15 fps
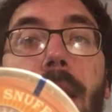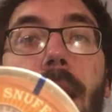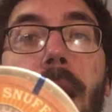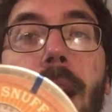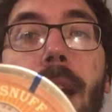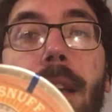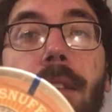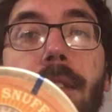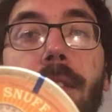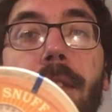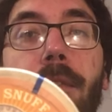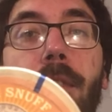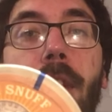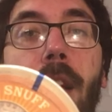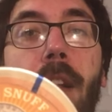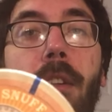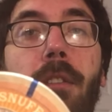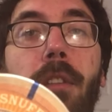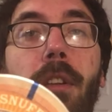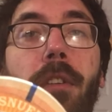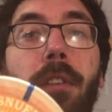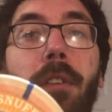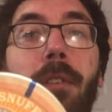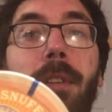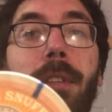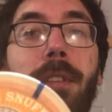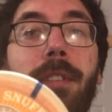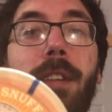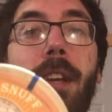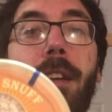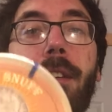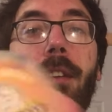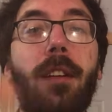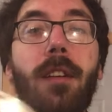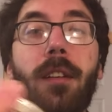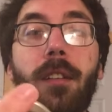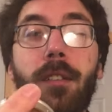Uh, silver dollar logo in the center,